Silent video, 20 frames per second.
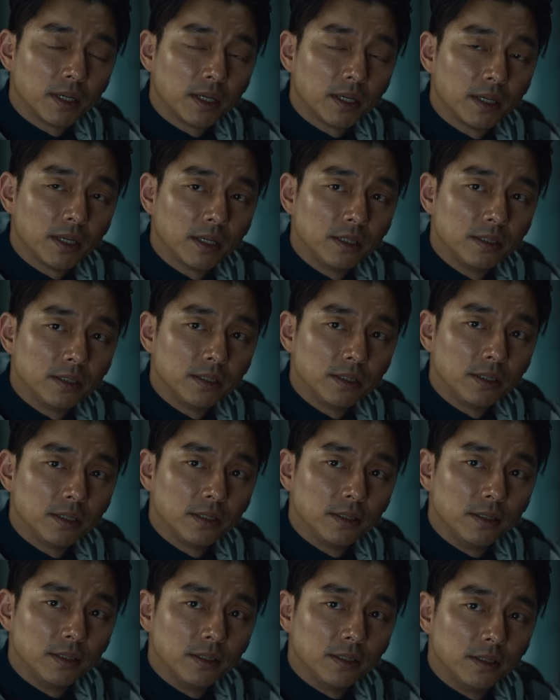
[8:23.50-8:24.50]
He trusts the
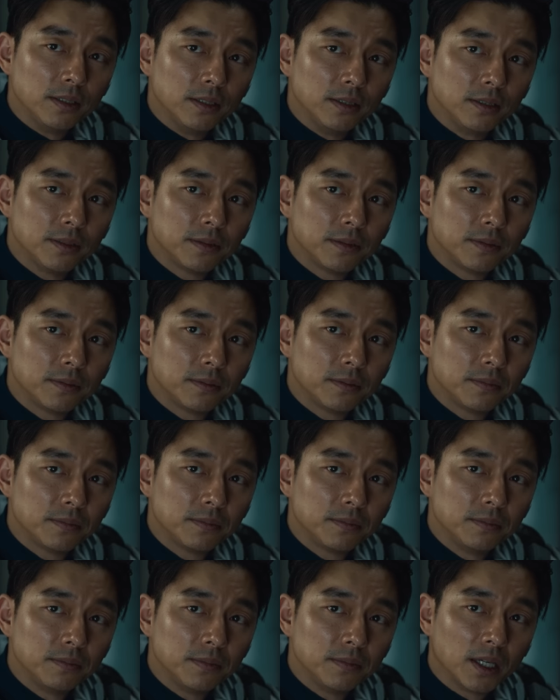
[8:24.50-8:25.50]
man and asks him
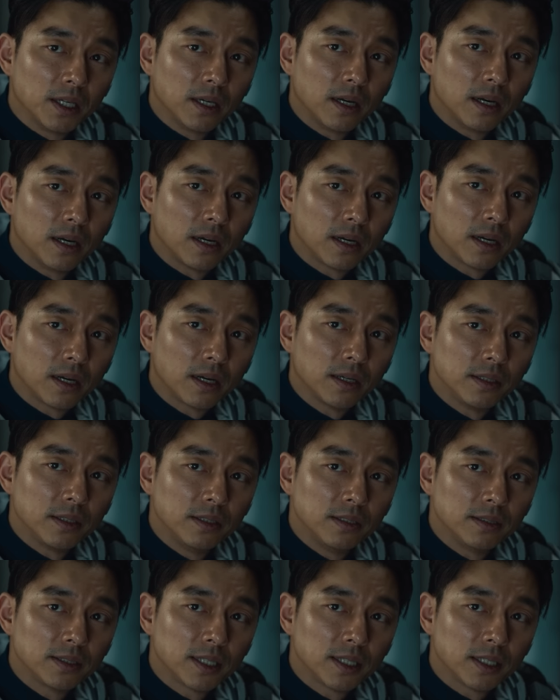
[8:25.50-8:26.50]
everything he knows about
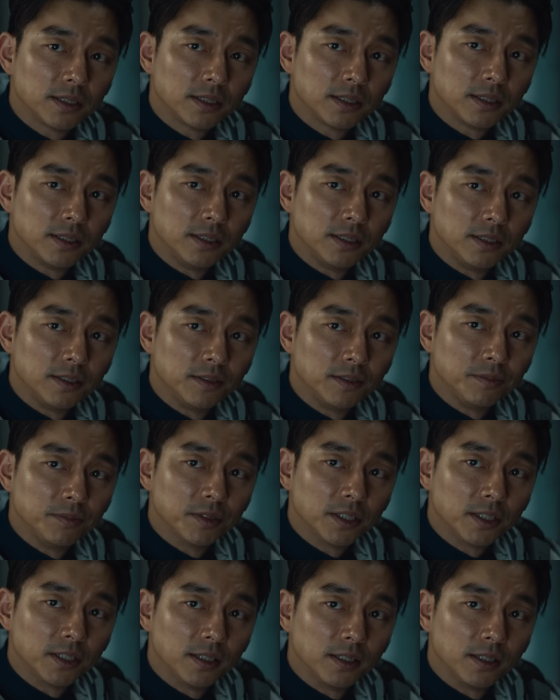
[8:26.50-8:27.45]
the Balhae base.